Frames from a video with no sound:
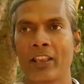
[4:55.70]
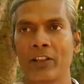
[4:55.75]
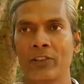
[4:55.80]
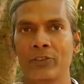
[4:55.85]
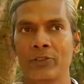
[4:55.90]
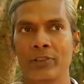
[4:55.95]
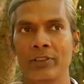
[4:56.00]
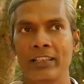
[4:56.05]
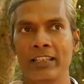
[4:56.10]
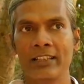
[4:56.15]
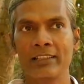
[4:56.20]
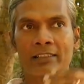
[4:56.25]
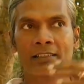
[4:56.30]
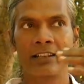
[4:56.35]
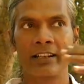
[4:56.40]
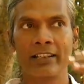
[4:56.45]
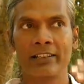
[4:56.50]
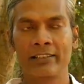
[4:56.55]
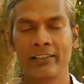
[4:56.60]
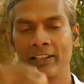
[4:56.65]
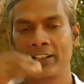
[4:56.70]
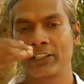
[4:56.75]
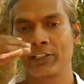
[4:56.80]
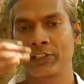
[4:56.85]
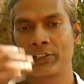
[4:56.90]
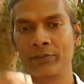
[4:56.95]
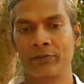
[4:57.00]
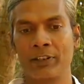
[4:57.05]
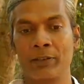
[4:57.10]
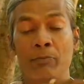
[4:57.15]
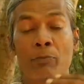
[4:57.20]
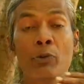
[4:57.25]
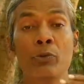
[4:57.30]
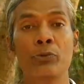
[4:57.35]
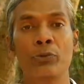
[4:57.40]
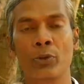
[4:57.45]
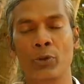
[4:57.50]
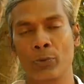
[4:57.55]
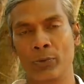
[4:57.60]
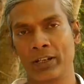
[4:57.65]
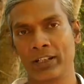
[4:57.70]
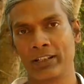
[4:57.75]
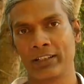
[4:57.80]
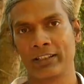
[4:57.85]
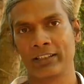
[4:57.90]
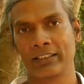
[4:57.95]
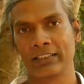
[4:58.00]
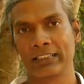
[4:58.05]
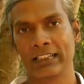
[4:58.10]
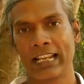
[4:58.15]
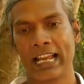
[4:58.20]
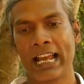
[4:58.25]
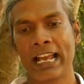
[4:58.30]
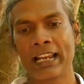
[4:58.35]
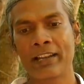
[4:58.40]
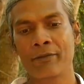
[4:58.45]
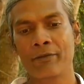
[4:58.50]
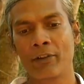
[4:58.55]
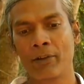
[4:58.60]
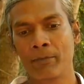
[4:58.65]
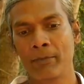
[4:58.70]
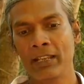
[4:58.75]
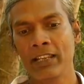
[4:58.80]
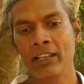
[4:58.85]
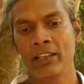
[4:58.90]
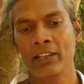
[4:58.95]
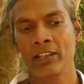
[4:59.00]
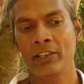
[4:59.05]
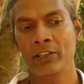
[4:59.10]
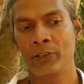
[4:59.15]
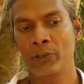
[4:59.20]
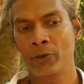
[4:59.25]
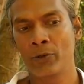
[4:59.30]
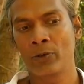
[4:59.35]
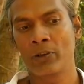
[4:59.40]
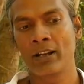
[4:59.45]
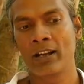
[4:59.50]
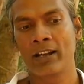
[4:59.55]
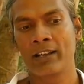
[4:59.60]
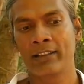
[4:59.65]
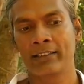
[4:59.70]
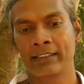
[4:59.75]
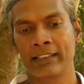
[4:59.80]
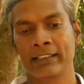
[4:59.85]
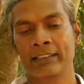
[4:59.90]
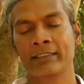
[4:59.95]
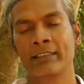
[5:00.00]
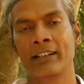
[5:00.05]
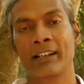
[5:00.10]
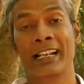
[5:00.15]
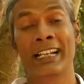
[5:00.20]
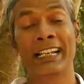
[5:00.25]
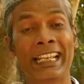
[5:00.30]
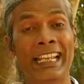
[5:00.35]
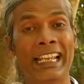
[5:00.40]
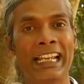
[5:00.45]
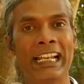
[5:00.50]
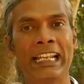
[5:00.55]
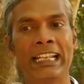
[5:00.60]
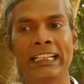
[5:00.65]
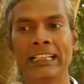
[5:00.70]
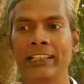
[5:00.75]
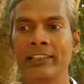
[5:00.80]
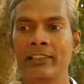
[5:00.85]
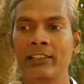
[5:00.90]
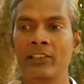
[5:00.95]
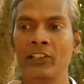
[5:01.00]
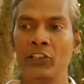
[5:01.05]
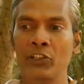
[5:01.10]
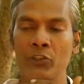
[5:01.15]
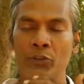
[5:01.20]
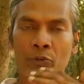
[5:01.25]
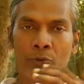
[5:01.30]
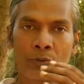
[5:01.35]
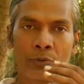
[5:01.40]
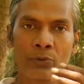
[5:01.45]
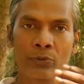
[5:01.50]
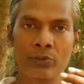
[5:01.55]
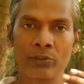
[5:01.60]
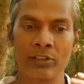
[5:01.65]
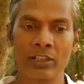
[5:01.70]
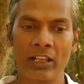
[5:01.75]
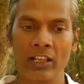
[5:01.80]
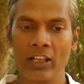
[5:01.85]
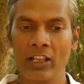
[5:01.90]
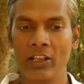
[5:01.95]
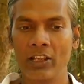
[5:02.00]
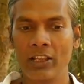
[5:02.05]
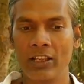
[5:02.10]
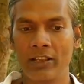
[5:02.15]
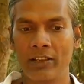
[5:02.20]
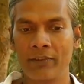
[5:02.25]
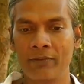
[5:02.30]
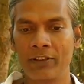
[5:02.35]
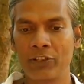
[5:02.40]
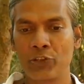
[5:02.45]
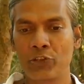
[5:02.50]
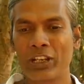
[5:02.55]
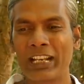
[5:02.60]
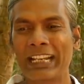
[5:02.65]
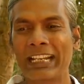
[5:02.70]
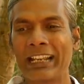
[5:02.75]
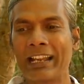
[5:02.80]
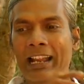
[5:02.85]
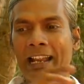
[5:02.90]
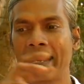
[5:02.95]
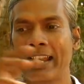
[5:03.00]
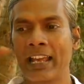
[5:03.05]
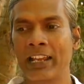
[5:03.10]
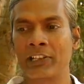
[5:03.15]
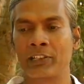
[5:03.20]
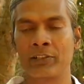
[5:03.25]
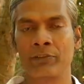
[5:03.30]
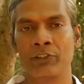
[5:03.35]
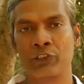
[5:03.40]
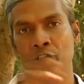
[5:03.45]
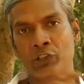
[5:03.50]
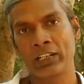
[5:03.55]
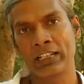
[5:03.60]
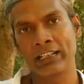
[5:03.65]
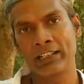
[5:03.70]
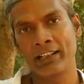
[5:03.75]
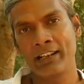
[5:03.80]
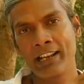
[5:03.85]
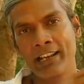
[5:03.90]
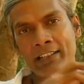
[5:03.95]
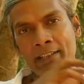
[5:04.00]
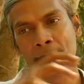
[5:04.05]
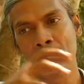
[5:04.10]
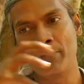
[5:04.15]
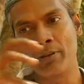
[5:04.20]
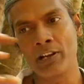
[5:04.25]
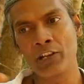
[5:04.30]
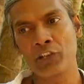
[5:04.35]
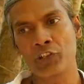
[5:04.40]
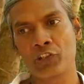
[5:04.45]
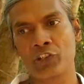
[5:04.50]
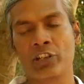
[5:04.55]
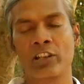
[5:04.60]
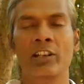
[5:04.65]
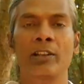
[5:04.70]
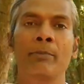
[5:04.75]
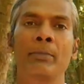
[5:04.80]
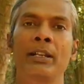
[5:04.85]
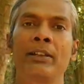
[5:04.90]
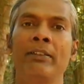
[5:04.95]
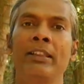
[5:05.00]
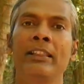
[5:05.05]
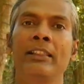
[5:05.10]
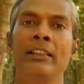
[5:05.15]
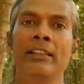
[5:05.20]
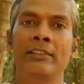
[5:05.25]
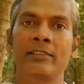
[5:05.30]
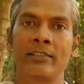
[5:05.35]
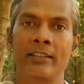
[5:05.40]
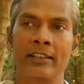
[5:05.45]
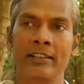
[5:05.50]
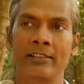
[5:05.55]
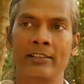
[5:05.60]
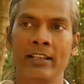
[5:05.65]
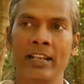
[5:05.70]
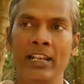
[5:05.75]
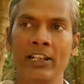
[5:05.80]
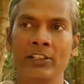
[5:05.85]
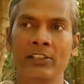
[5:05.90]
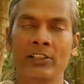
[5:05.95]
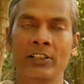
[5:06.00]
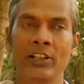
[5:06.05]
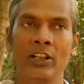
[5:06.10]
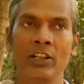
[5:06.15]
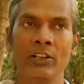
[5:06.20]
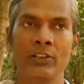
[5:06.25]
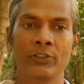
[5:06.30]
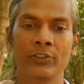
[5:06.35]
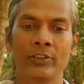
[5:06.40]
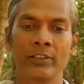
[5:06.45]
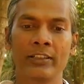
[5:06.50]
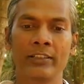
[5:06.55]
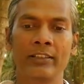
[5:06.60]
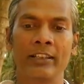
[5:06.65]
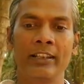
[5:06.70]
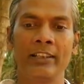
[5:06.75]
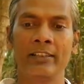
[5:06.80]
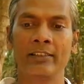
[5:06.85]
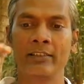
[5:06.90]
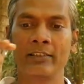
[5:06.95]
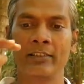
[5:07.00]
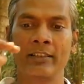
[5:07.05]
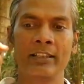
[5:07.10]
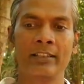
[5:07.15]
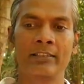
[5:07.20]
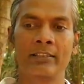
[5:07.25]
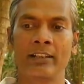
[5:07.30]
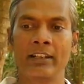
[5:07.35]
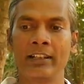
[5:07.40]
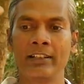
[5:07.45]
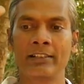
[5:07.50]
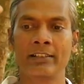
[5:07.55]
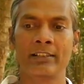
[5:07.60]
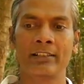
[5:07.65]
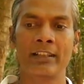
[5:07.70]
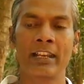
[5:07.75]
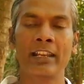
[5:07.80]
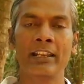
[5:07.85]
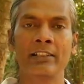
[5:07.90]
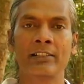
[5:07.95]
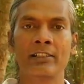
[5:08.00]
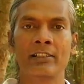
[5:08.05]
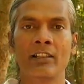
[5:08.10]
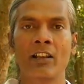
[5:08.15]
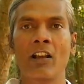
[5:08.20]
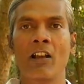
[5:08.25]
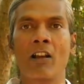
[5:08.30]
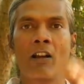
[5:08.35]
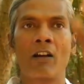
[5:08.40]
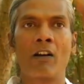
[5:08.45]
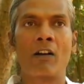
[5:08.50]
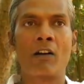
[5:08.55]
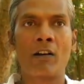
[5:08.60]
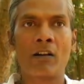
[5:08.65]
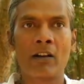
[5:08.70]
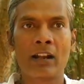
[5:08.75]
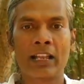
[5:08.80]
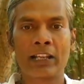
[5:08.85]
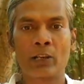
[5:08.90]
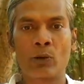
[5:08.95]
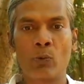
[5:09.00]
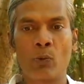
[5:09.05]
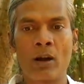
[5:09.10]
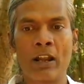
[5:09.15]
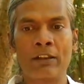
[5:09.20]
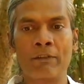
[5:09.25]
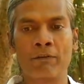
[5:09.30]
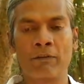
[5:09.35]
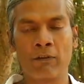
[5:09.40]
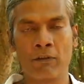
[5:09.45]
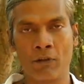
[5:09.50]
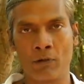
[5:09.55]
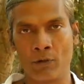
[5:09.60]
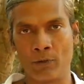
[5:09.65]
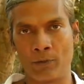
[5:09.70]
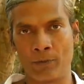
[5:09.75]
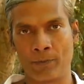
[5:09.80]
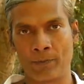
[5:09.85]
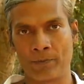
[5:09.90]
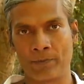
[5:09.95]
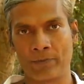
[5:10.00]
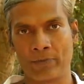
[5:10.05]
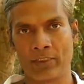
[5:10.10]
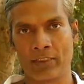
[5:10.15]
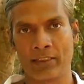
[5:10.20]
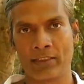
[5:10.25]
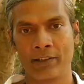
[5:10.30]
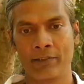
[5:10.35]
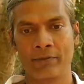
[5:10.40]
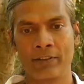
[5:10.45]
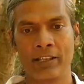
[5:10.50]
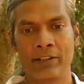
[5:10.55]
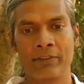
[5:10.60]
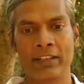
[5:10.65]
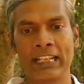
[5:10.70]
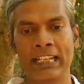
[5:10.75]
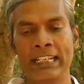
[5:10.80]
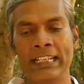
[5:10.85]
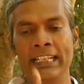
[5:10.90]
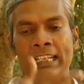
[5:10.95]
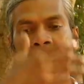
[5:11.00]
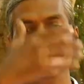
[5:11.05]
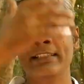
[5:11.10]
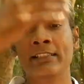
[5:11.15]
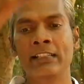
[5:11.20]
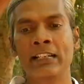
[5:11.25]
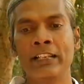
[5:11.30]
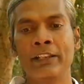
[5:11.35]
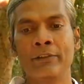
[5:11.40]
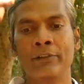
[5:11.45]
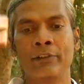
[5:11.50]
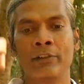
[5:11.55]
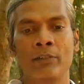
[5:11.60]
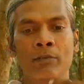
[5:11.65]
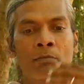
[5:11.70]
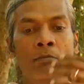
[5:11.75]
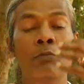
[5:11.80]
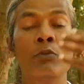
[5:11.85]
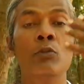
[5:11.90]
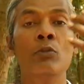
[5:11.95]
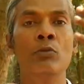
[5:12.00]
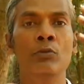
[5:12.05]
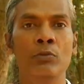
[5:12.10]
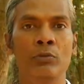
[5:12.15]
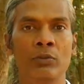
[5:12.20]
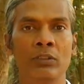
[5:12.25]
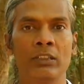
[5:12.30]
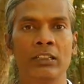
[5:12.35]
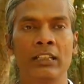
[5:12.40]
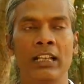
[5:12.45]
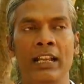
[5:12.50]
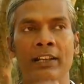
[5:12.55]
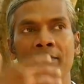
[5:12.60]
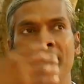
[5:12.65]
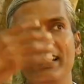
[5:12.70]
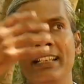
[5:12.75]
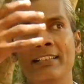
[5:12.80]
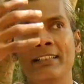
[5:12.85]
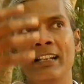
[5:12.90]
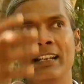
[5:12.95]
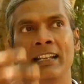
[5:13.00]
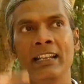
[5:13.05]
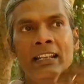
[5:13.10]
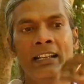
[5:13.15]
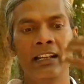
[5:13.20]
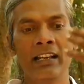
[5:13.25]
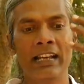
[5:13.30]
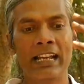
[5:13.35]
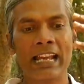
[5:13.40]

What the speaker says: So these three states, we move through it. And for me, yoga, tantra healing, these are the tools which can connect, which can create the bridge between these three states, so that these three states are like a one flow where we can easily move and we easily